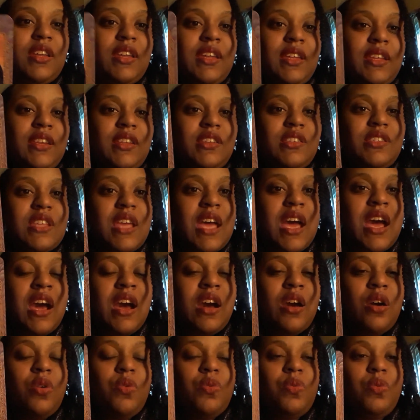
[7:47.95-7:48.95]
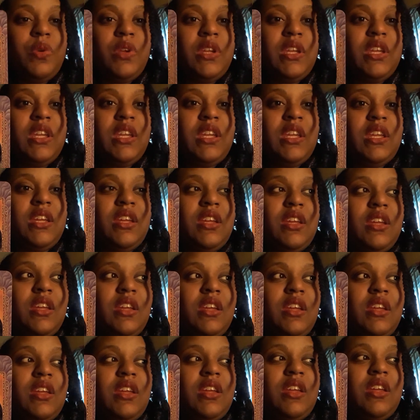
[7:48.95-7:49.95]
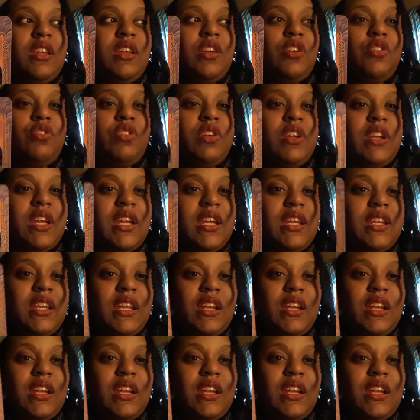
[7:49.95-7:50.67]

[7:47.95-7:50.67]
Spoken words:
It is how we create